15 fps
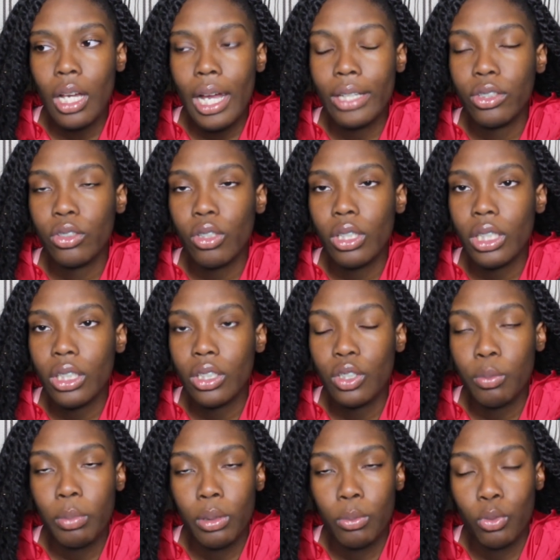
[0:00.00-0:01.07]
I started to
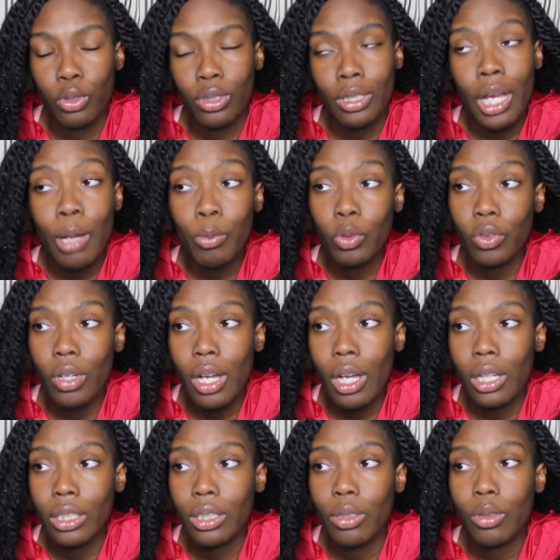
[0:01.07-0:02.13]
spend more time with
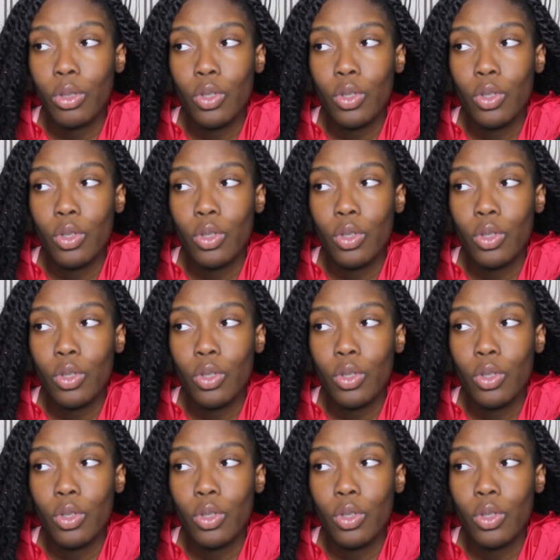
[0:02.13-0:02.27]
God.